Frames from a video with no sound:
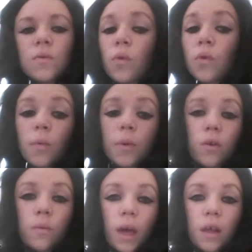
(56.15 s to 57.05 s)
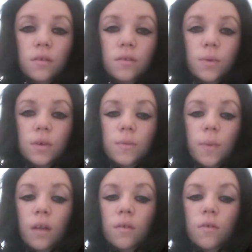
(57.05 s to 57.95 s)
We'll not be doing panels, because
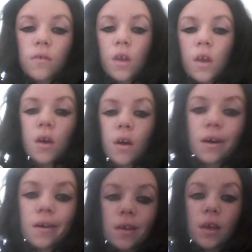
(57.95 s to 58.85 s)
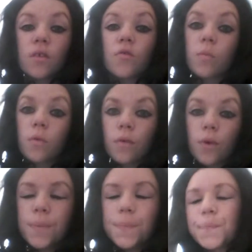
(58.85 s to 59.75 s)
panels I can get in trouble for,